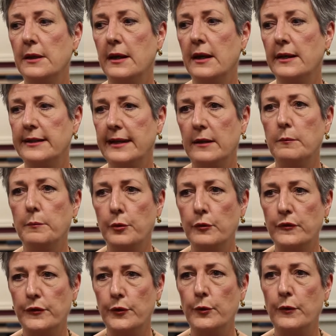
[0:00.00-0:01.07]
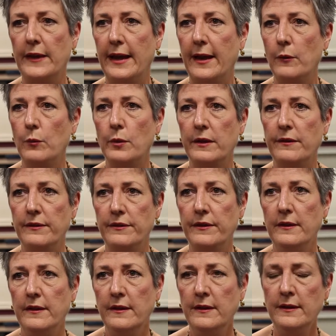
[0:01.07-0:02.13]
uh, can pursue that with
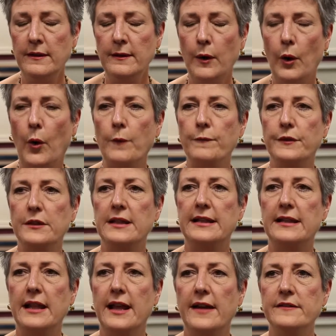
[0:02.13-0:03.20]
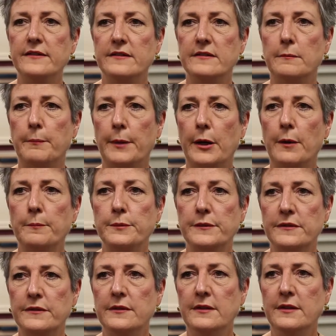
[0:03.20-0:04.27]
hopefully less
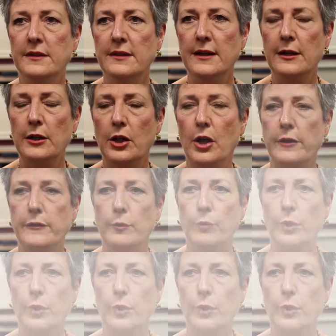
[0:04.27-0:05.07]
bumps along the